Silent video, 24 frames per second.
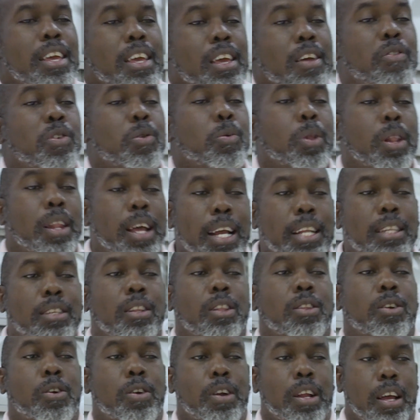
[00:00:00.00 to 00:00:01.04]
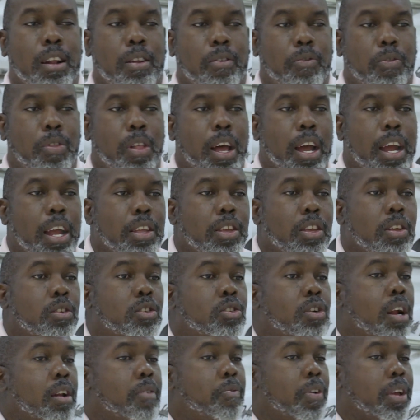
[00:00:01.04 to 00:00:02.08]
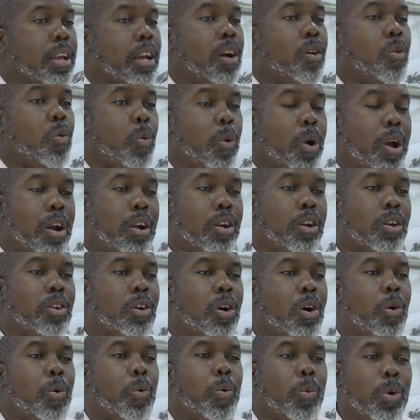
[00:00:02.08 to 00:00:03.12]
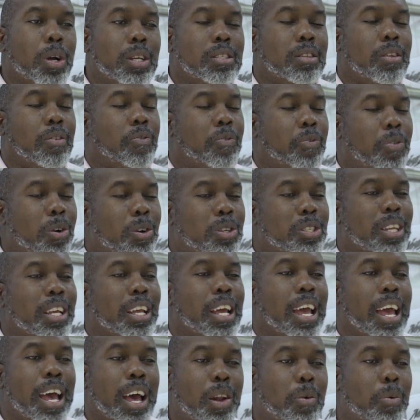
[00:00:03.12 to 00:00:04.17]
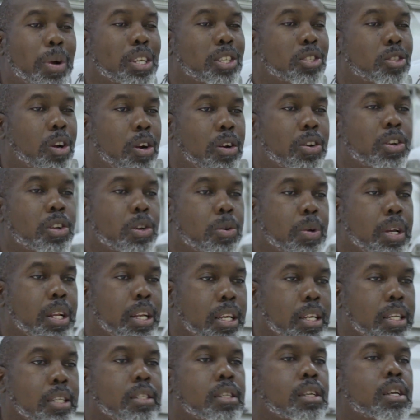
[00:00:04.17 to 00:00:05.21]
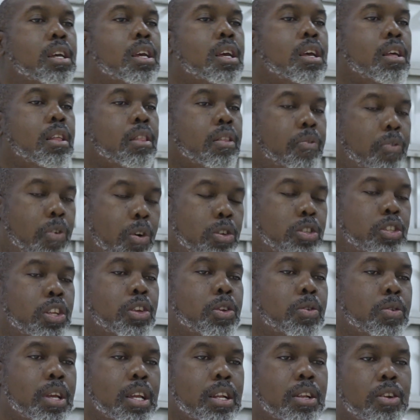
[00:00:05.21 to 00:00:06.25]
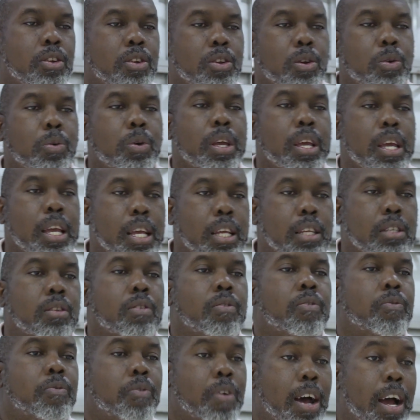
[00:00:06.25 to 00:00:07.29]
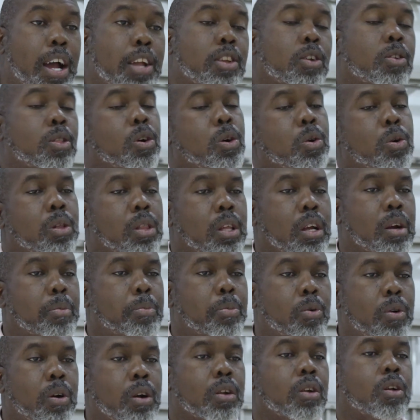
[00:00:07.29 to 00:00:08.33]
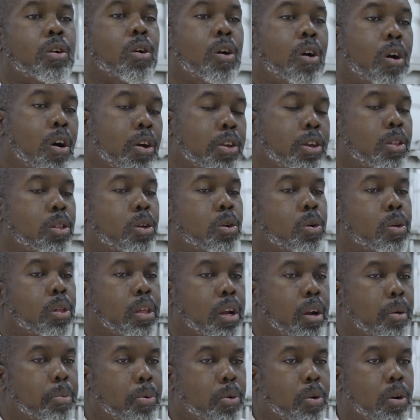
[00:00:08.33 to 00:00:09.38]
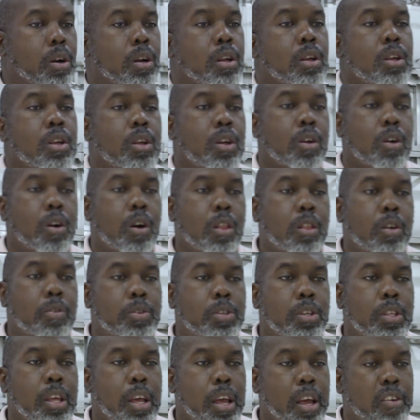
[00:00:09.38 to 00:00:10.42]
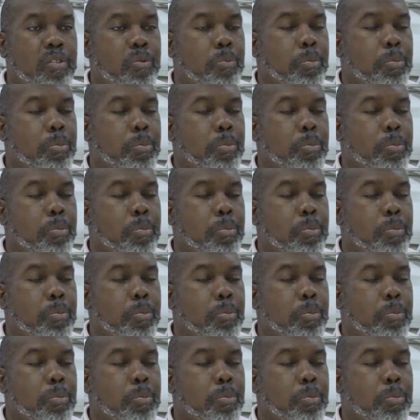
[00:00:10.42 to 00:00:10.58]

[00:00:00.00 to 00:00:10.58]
If you would like to learn how to fly and you're trying to figure out where to go, what's the first thing, how do I start doing this? The first thing you need to do is find your local airport. Call your local airport. Call over to the